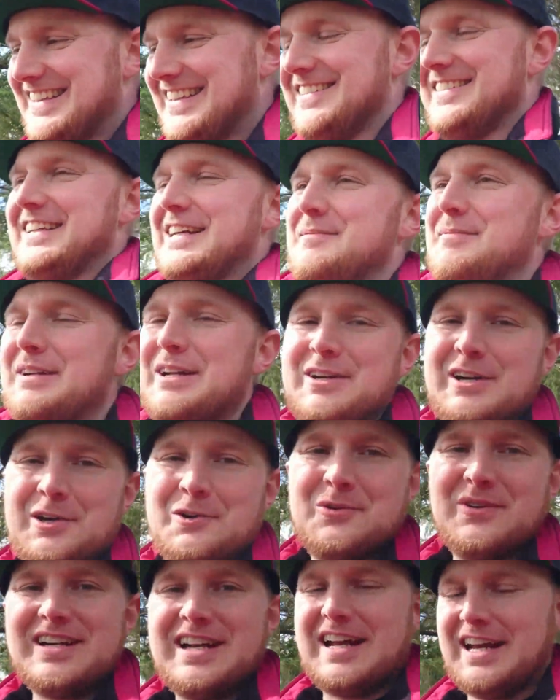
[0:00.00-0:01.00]
So yeah, but I
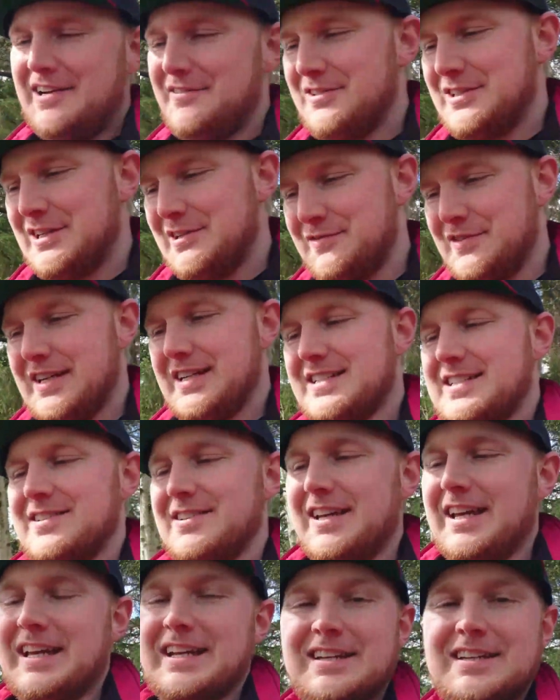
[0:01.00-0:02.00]
already have enough XL
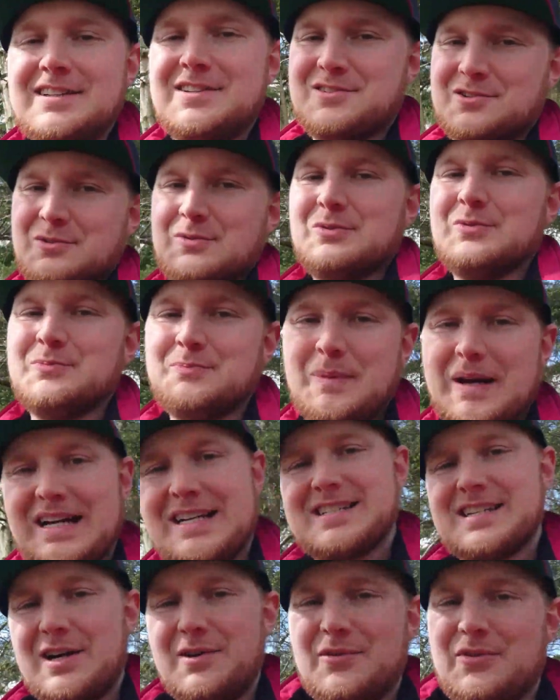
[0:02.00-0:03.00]
candy to
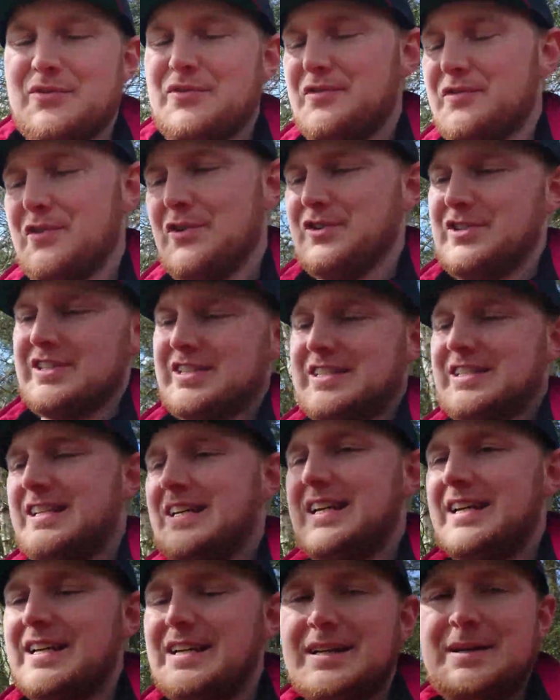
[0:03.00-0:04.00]
max out the first
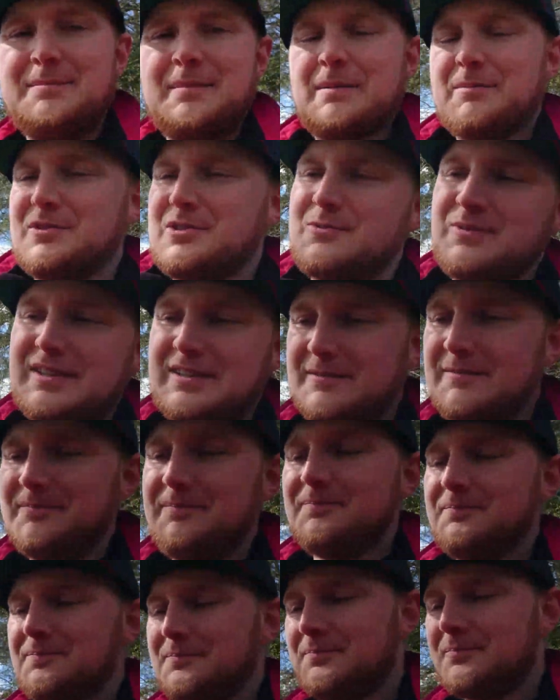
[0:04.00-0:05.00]
Mammoth Swine
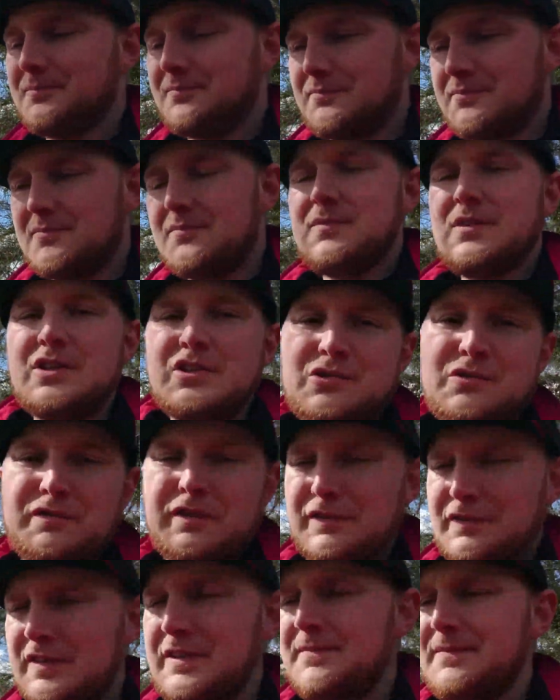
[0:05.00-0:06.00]
to
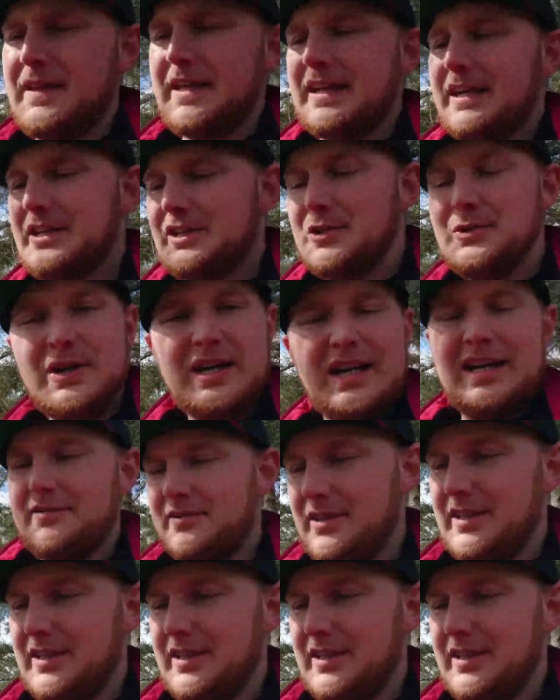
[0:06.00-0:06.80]
50, and I do have